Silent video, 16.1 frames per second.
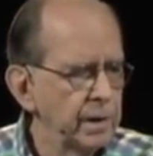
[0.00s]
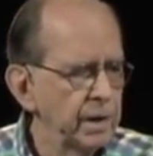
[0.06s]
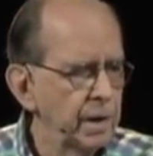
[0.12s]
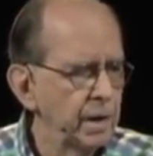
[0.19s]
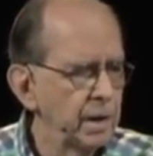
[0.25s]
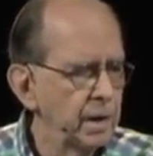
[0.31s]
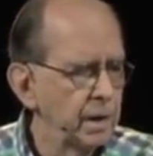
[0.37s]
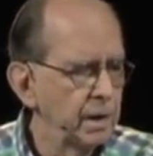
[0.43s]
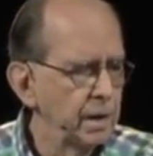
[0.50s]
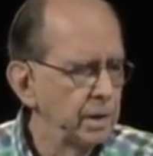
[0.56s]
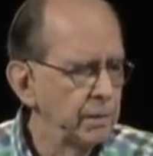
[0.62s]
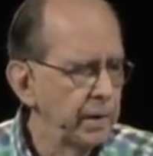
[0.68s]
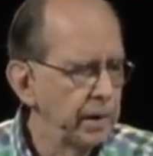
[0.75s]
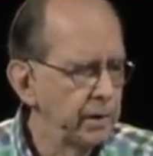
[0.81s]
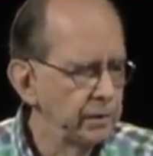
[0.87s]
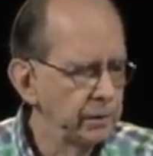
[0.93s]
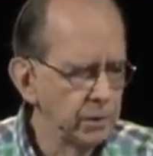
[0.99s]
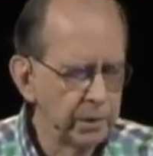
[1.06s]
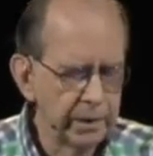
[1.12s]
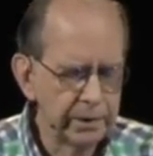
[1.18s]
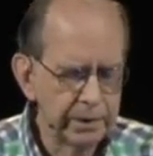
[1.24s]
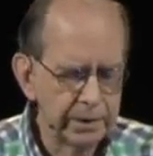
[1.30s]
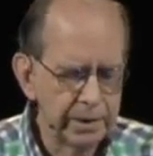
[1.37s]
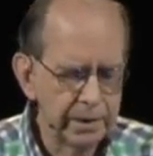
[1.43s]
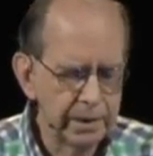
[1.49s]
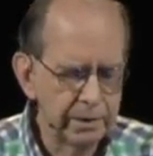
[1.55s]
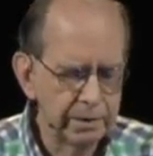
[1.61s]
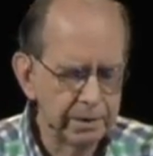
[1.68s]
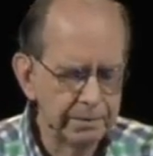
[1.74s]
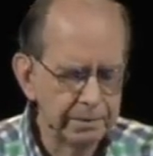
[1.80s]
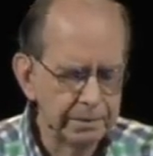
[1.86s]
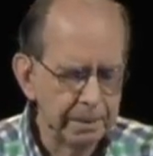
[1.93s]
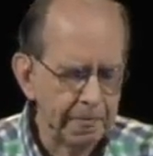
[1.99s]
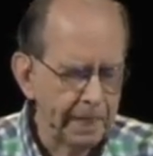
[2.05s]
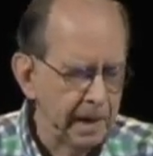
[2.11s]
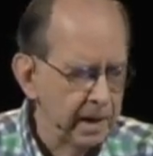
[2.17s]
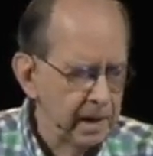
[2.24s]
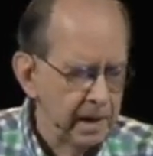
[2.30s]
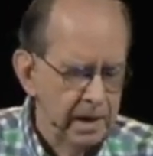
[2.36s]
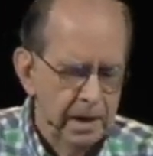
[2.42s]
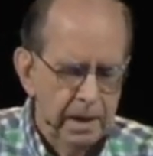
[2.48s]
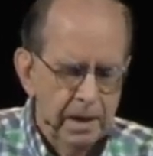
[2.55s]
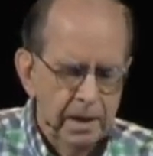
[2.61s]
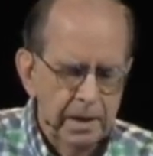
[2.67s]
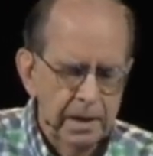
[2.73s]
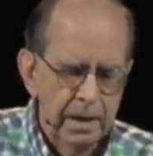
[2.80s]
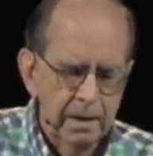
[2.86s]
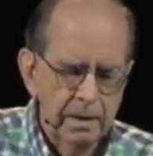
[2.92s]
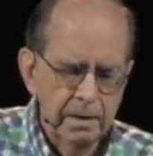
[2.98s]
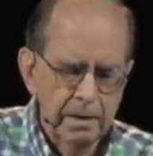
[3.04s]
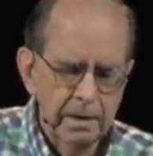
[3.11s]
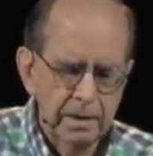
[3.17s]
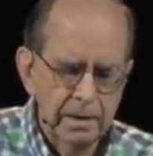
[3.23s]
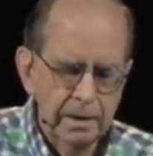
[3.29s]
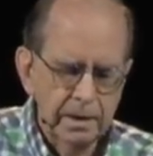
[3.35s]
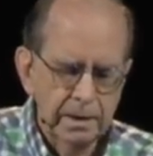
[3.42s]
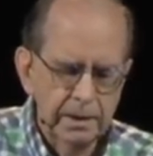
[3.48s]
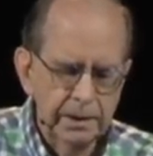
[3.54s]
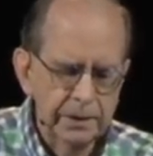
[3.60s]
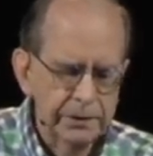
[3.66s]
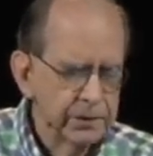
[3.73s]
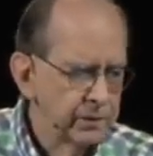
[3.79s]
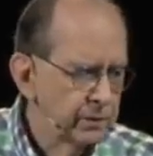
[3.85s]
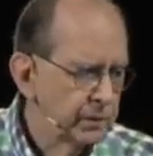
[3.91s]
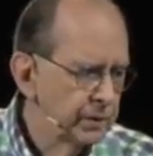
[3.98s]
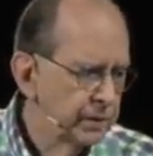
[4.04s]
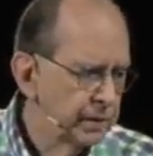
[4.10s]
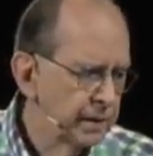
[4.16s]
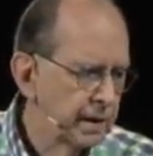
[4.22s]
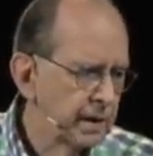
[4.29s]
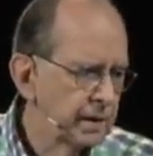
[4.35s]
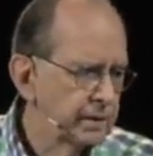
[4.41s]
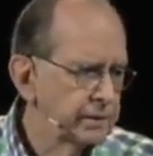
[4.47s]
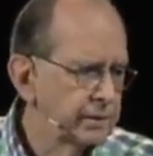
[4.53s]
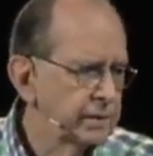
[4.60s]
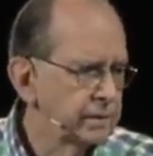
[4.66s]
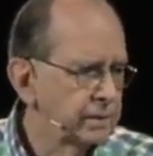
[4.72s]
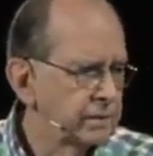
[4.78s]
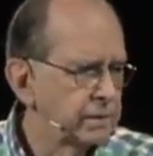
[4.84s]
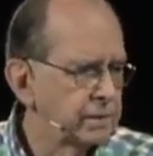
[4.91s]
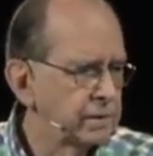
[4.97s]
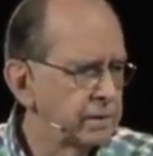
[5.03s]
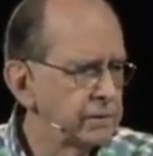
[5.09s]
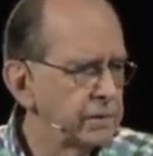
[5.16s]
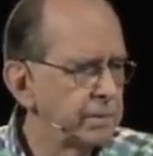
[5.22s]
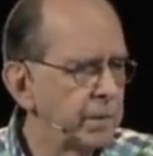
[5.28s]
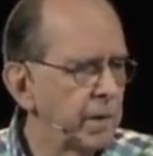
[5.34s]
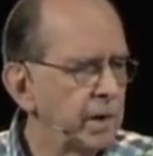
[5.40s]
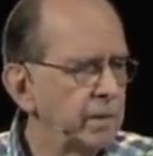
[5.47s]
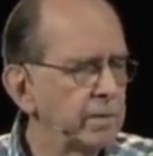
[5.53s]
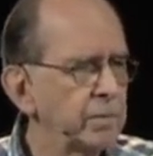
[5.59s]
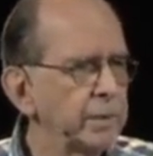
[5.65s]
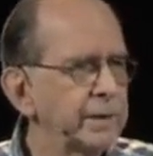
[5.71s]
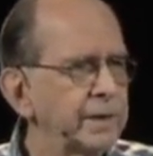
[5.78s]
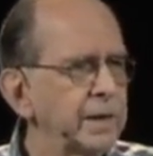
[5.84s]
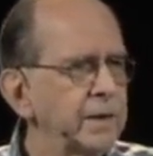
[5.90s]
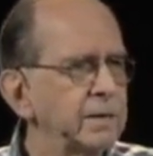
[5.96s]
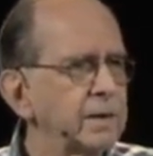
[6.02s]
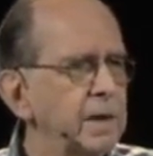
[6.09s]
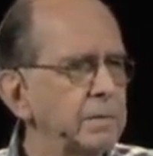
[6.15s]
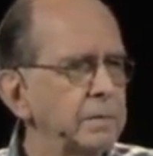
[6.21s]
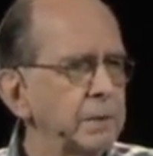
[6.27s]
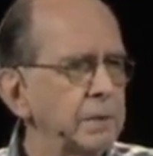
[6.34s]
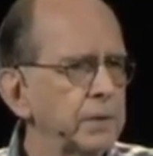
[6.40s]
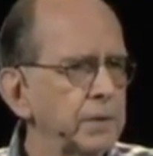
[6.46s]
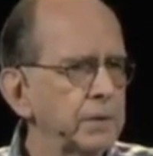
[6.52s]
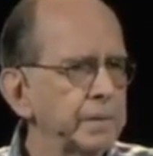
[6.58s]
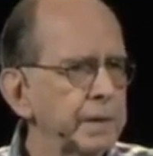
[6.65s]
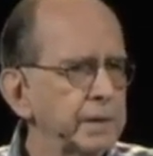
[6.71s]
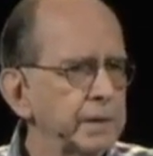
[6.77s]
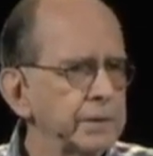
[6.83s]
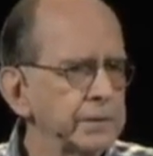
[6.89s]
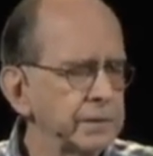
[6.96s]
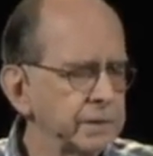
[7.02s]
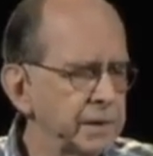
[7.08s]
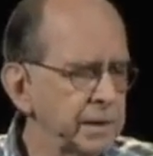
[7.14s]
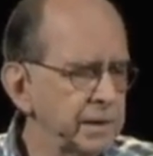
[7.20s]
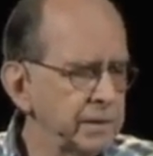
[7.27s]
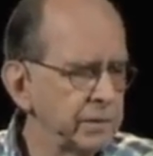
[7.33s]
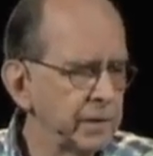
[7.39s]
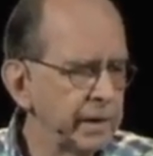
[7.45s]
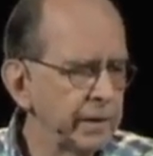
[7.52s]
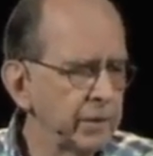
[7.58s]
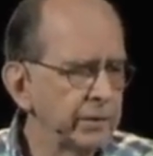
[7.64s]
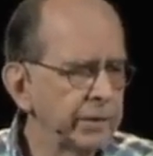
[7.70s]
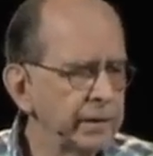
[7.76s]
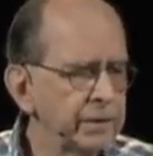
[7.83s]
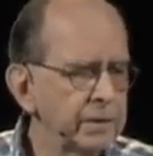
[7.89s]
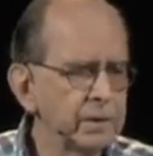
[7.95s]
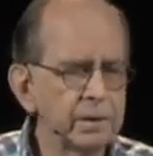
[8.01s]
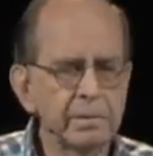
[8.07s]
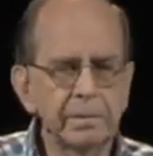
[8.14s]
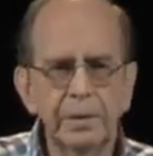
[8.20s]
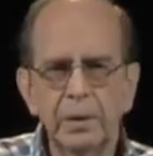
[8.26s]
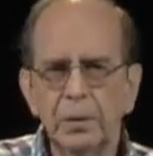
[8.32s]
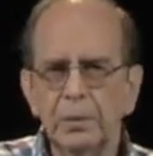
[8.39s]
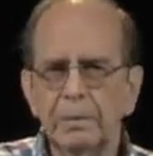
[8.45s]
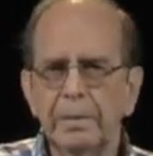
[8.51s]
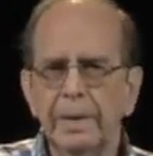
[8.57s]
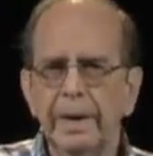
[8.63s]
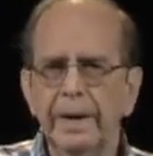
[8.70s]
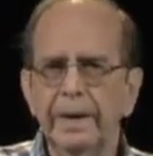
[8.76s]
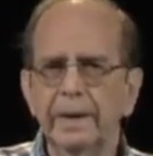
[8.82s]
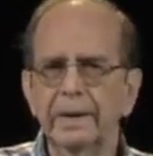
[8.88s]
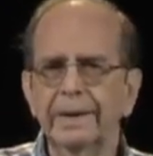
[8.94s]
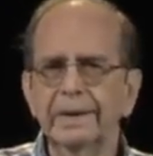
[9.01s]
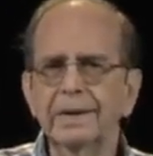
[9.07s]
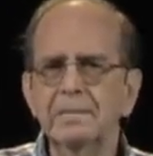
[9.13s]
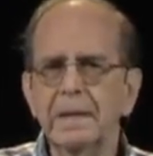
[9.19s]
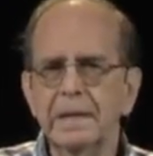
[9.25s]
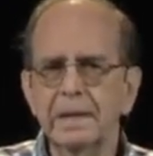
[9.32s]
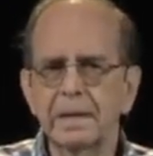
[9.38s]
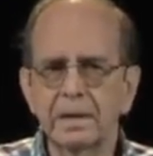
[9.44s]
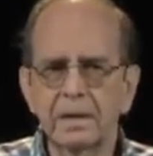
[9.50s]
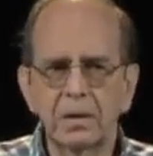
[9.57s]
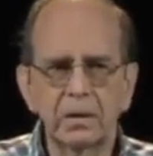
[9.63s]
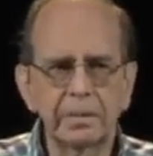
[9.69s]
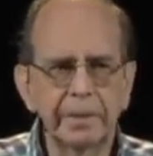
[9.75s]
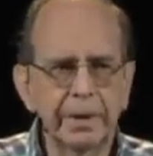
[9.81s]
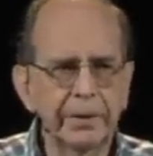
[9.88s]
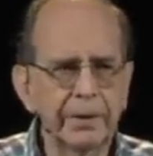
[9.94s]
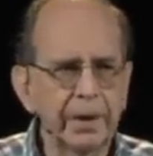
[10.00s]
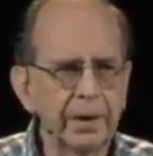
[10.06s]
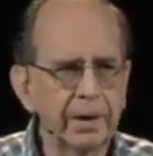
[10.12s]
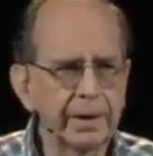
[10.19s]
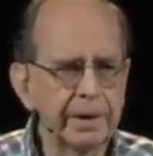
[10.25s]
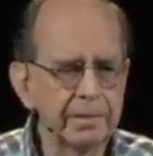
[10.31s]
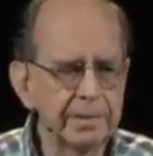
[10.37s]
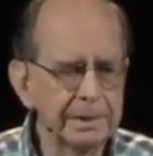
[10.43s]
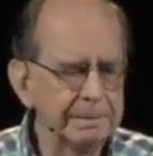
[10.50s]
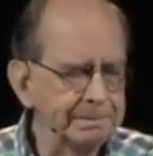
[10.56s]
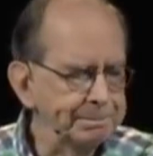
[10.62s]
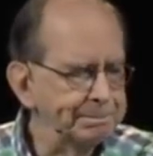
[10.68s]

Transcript: around one of the teeth. Now, in addition to root canals, there's a problem when teeth get pulled because teeth are held into the bone by a ligament called the periodontal ligament.